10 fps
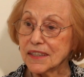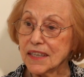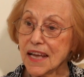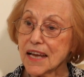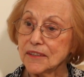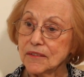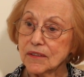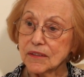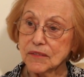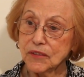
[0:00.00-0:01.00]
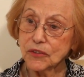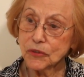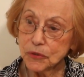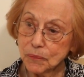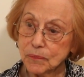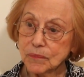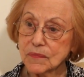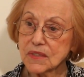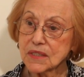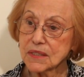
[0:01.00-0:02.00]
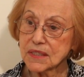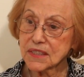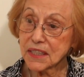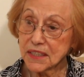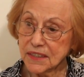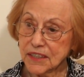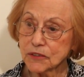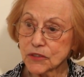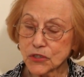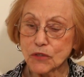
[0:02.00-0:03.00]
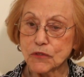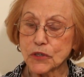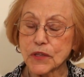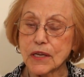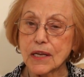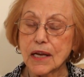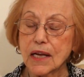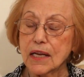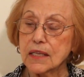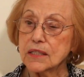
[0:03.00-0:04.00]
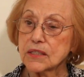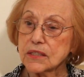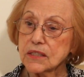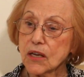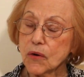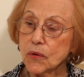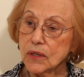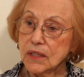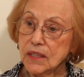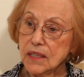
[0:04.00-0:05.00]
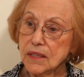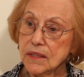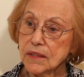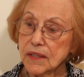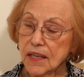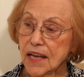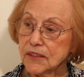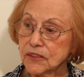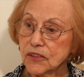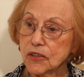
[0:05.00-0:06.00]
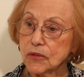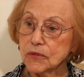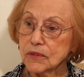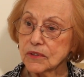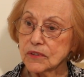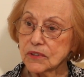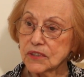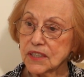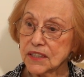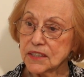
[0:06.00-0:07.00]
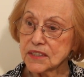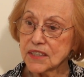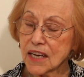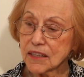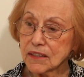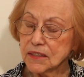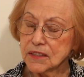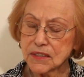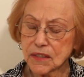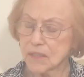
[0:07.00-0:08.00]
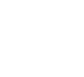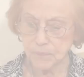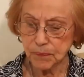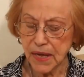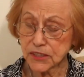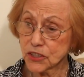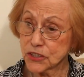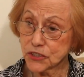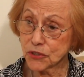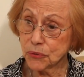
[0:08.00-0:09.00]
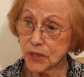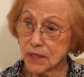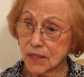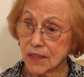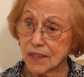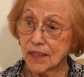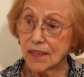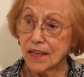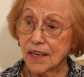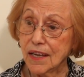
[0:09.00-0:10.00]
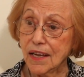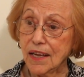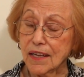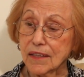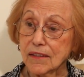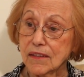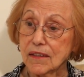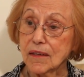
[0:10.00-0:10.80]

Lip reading: had, you know, studied there and so forth. So he had to go to get his bachelor's degree, and